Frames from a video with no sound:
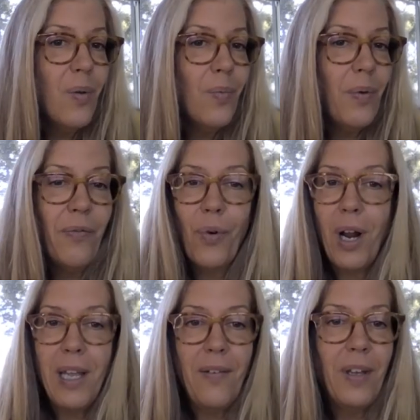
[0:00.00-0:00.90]
Before
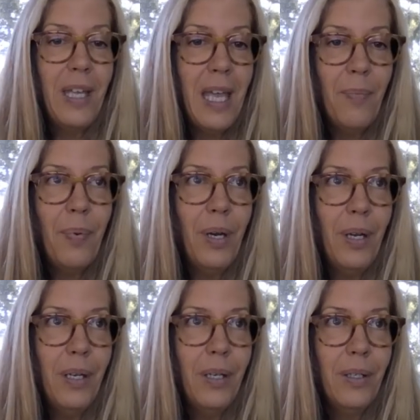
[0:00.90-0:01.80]
I even keep
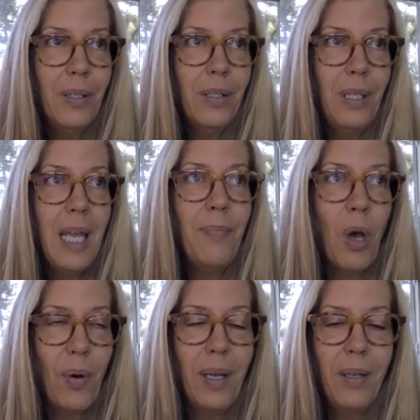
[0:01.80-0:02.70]

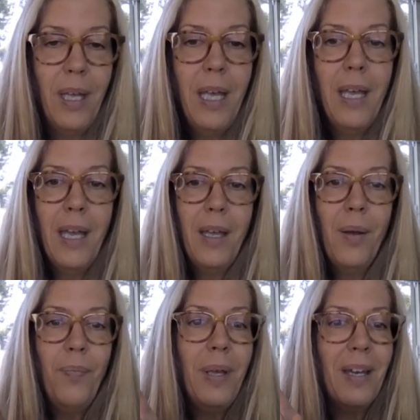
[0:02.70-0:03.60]
going,
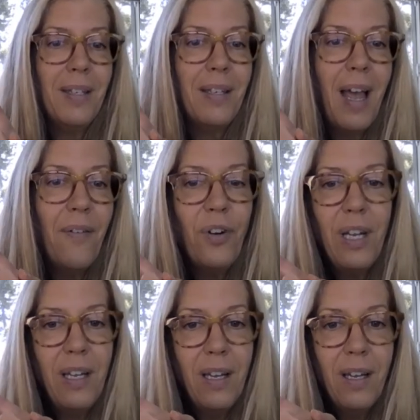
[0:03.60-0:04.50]
because
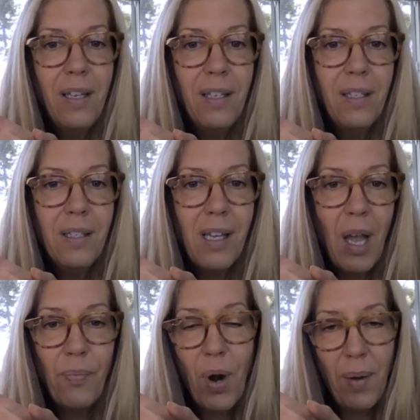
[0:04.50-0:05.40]

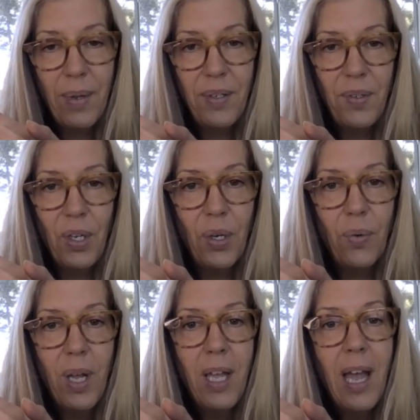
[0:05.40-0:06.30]
I promise
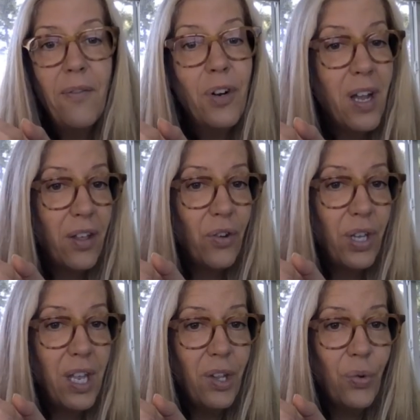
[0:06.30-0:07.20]
you, every other
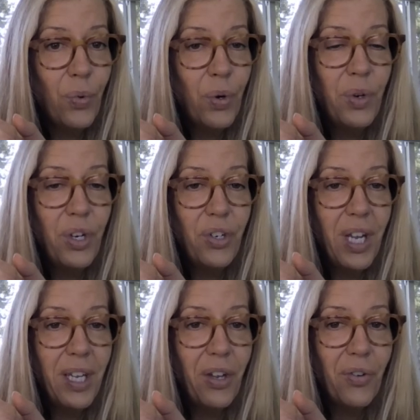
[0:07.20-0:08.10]
kid in the room when you're
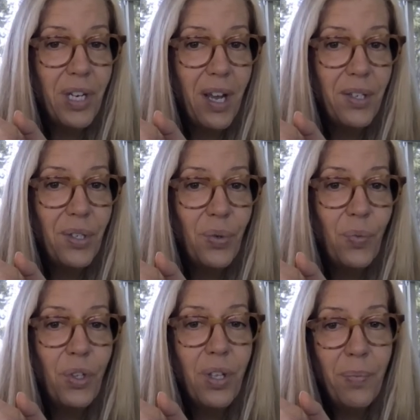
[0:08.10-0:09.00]
taking your test
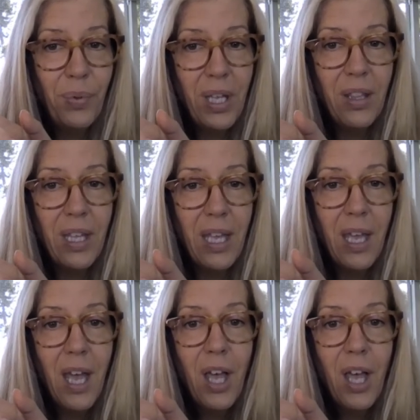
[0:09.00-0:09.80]
will completely